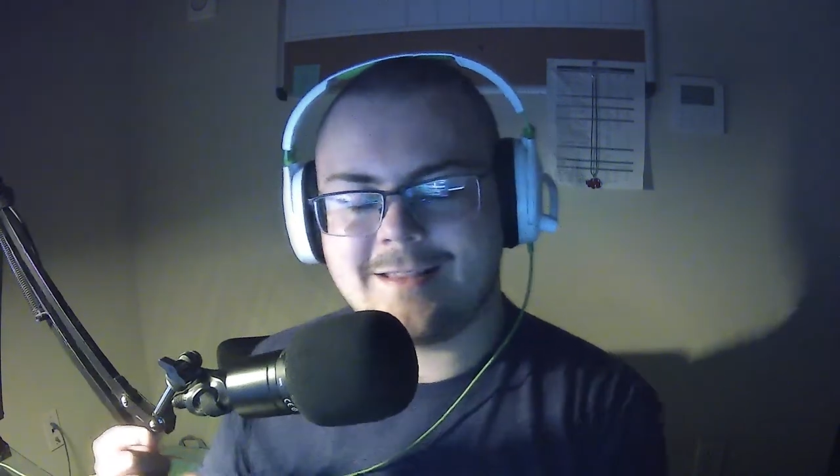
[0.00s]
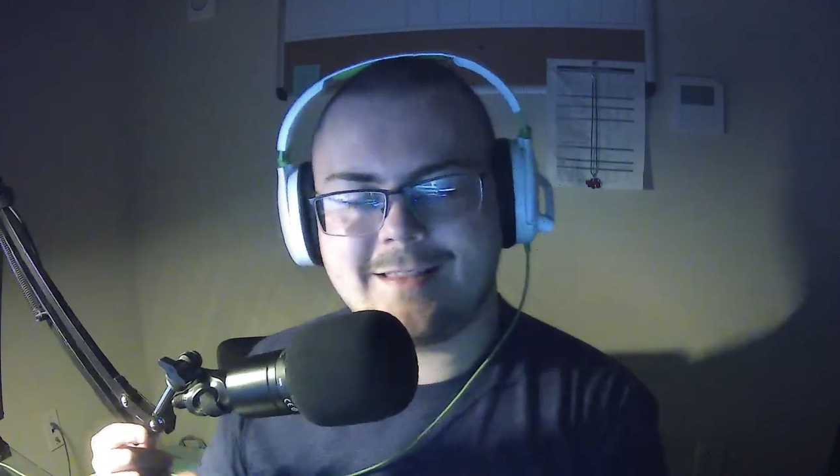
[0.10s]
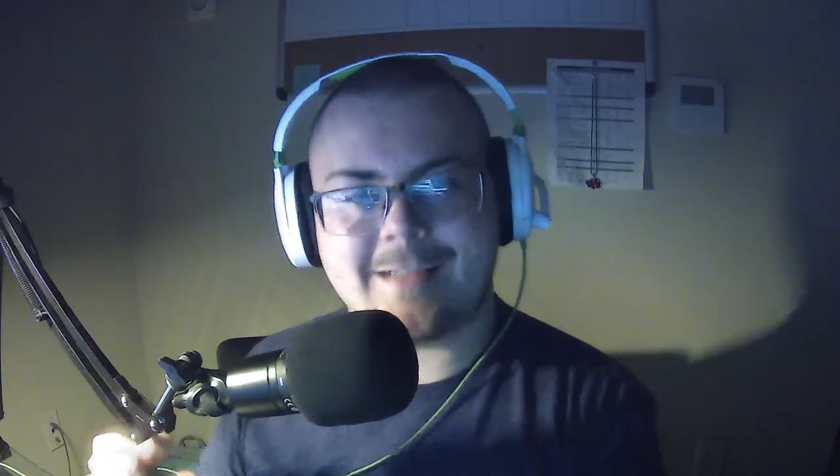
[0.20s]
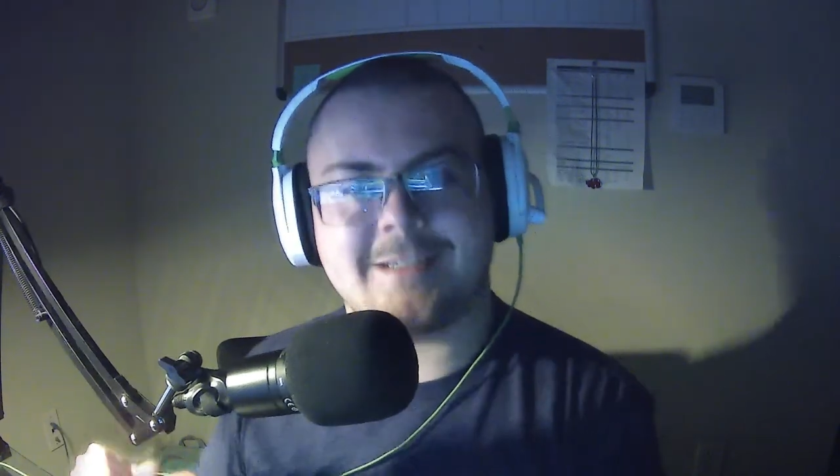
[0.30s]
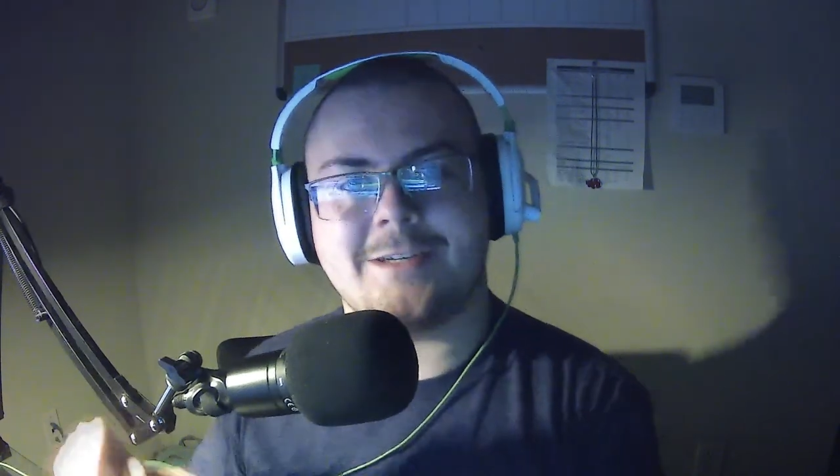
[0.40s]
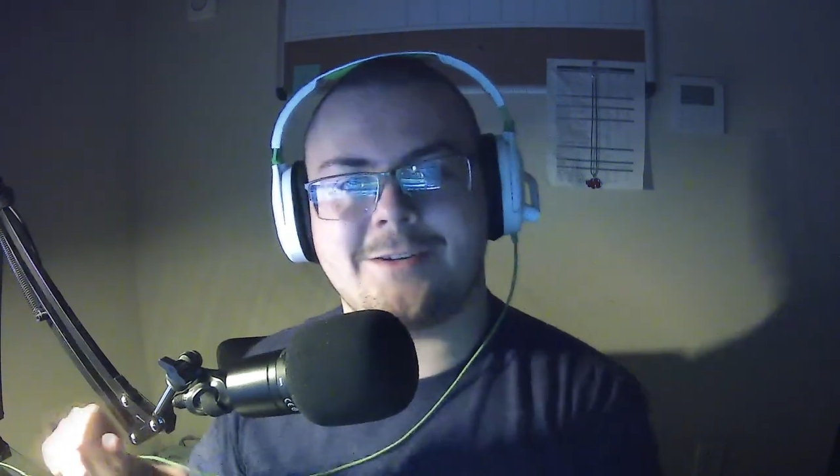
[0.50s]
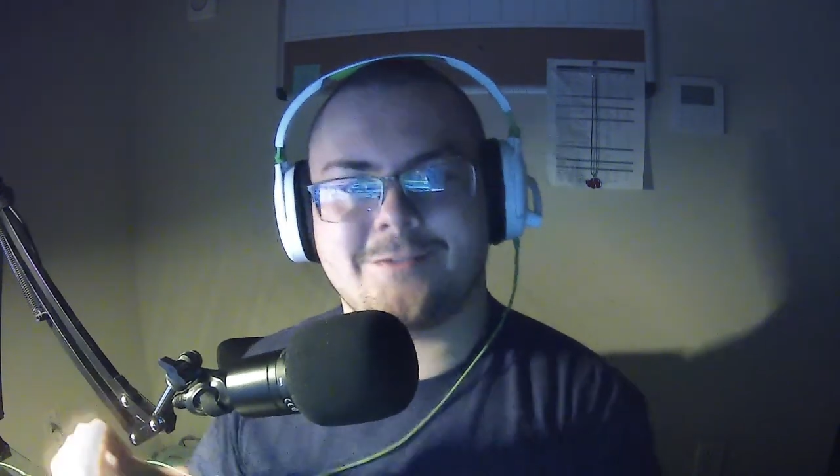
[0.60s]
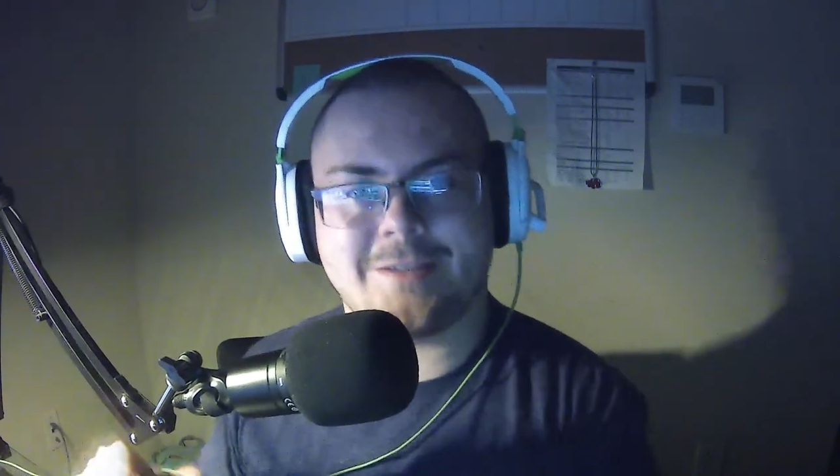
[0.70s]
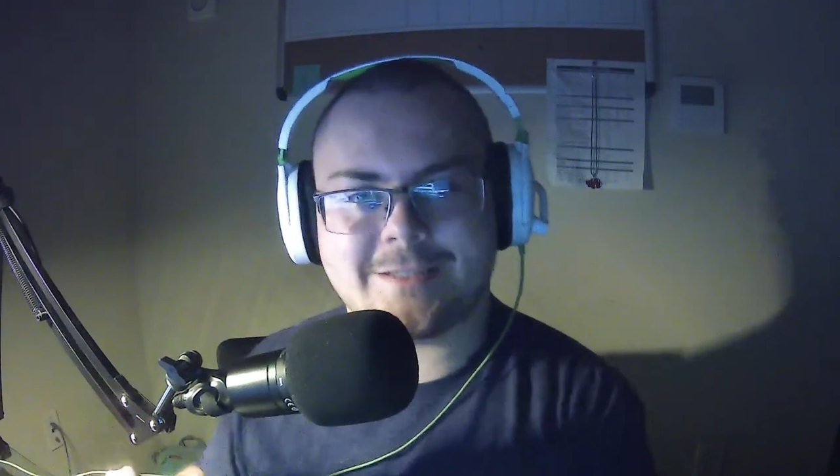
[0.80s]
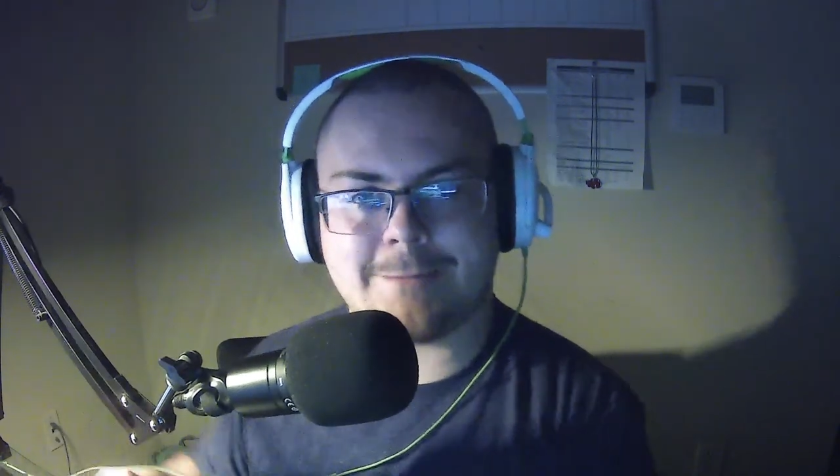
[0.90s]
That's going to do it
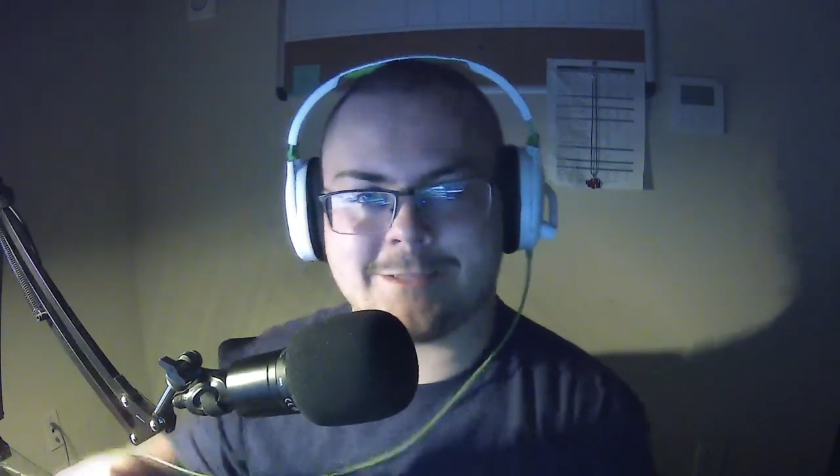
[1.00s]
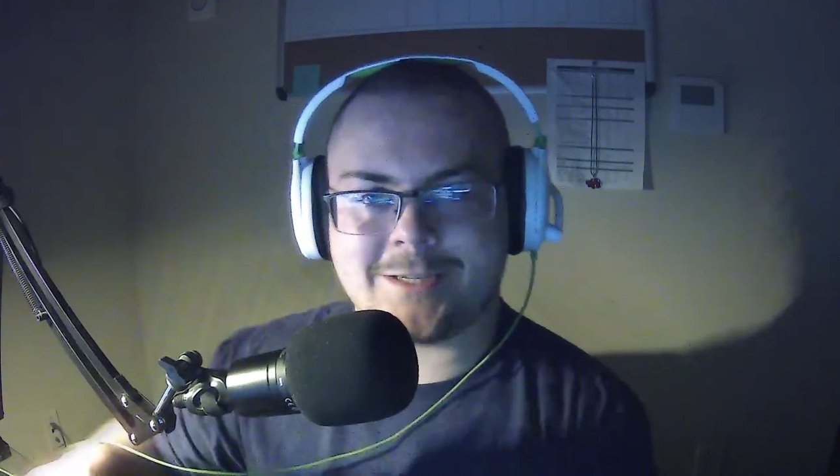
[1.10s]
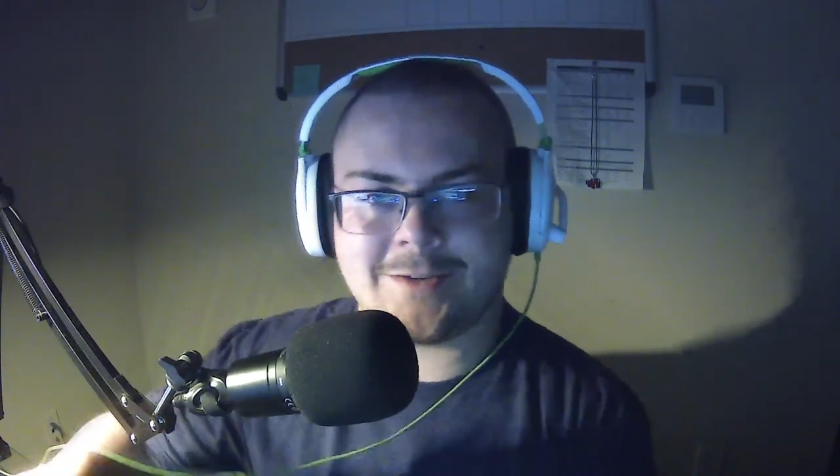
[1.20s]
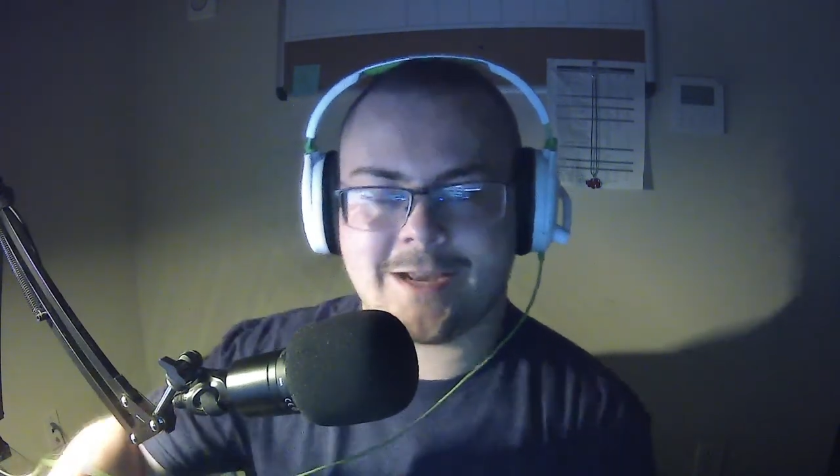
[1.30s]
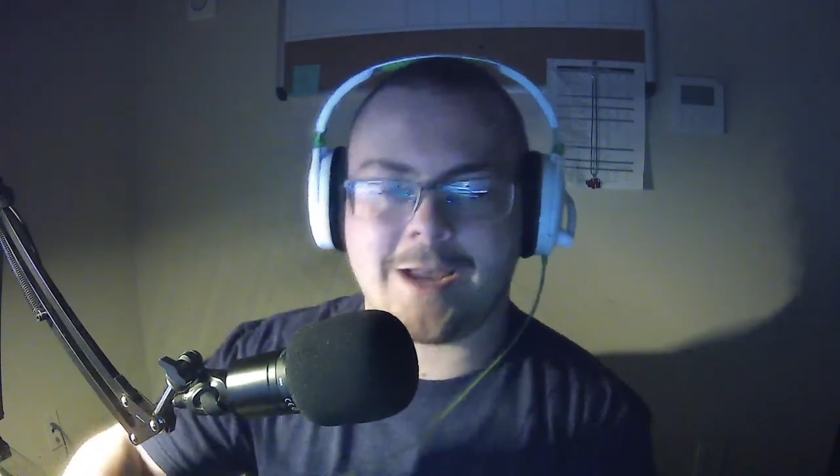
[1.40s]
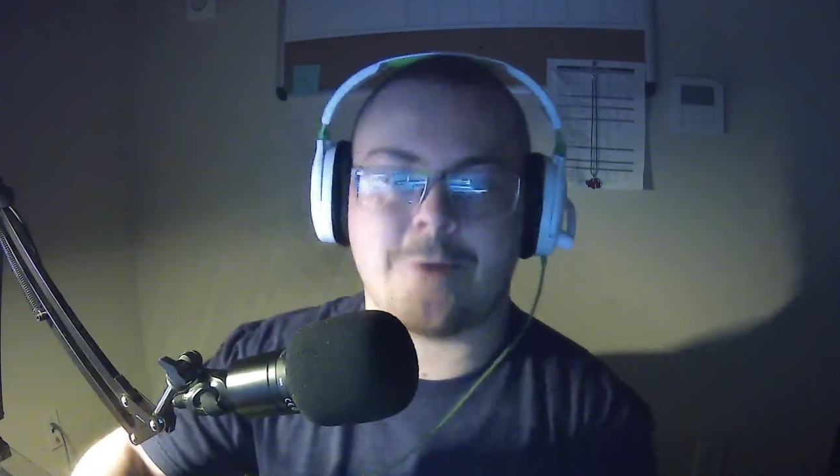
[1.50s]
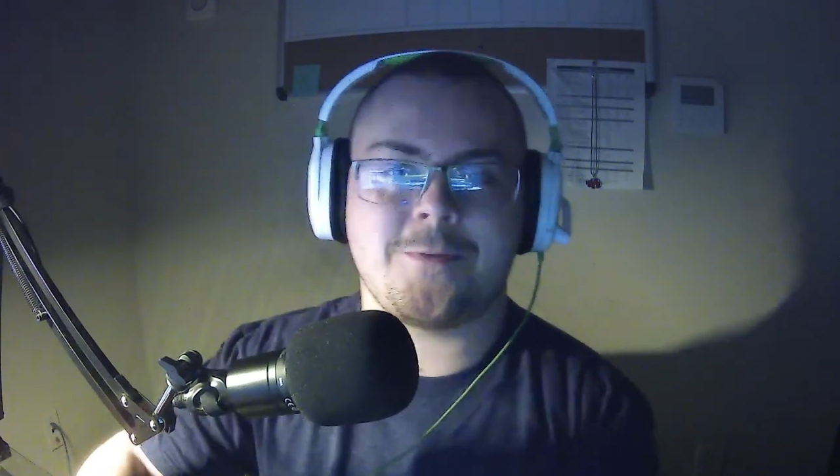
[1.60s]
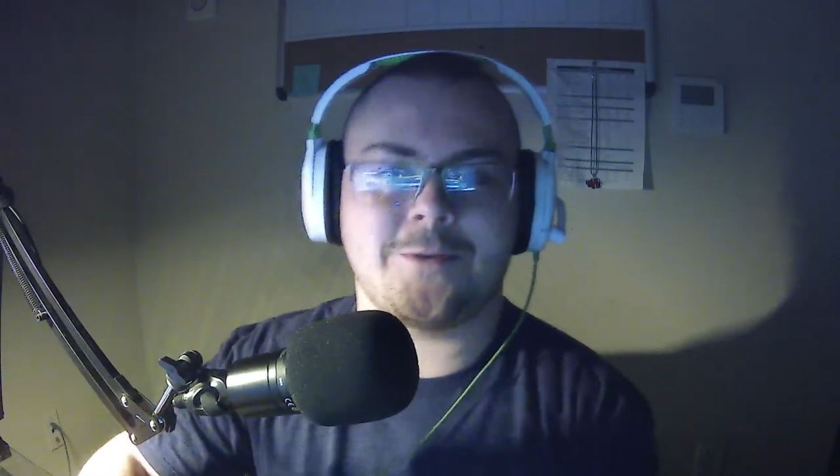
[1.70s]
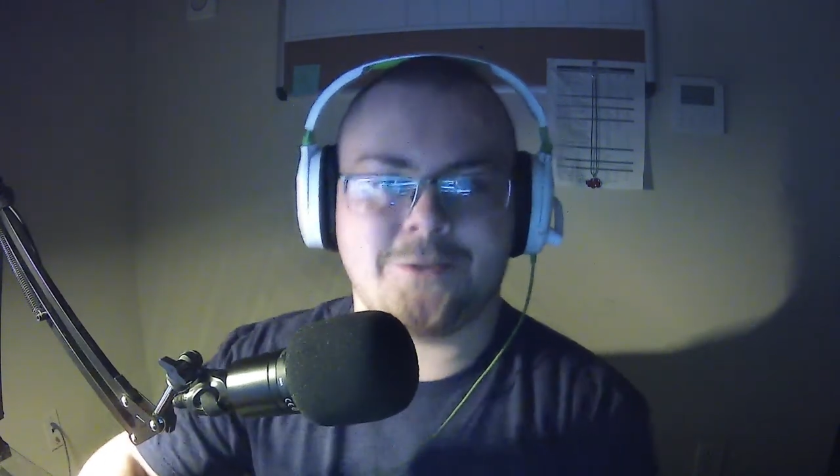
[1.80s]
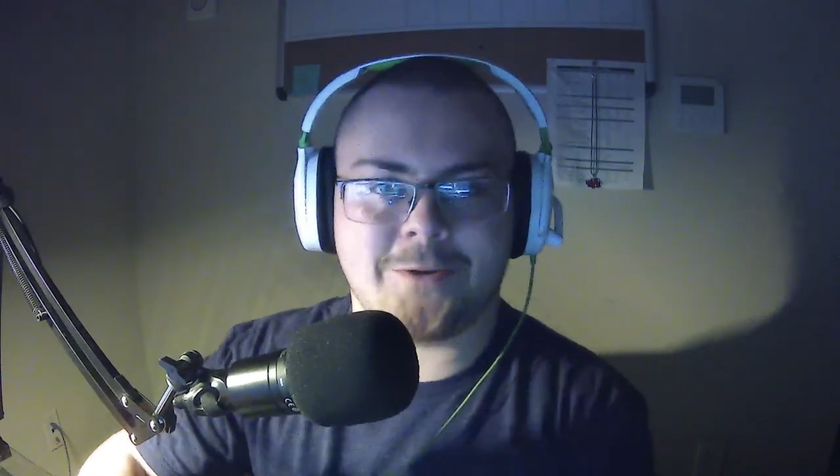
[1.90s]
for this episode. I hope
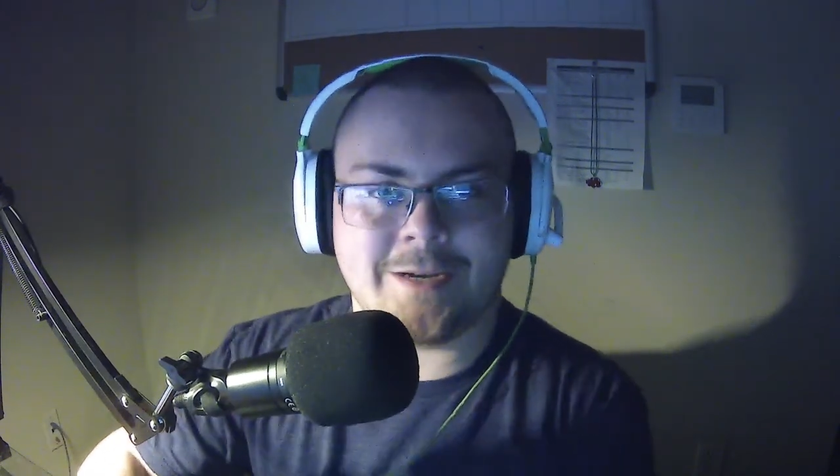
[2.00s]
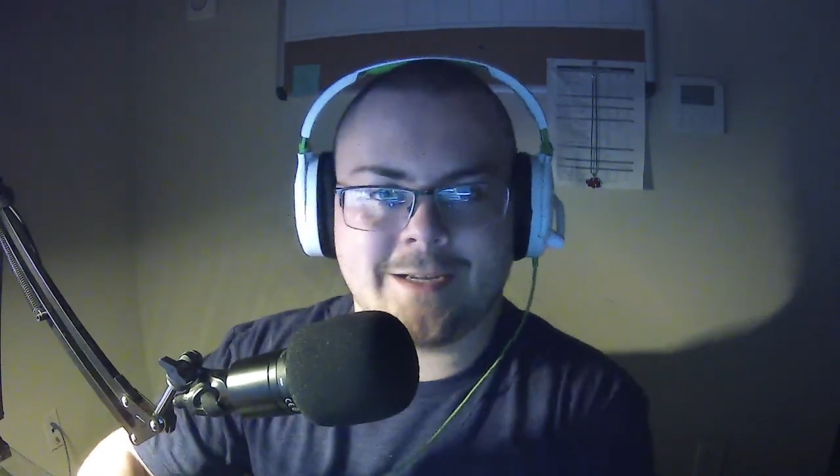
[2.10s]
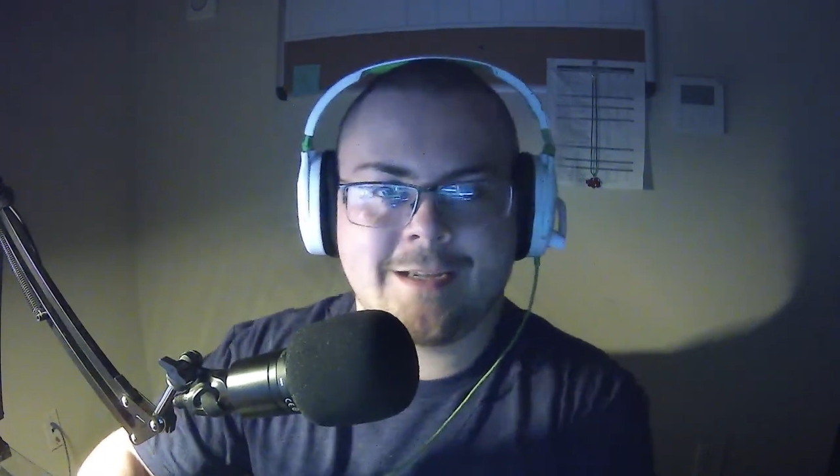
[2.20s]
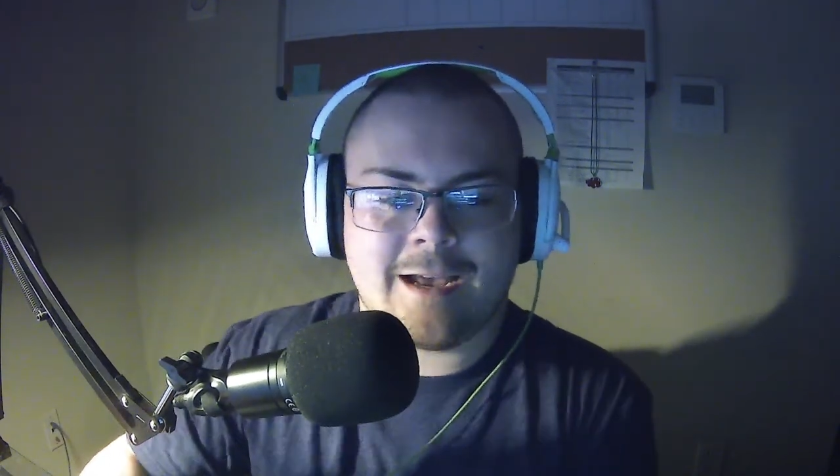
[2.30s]
you enjoyed.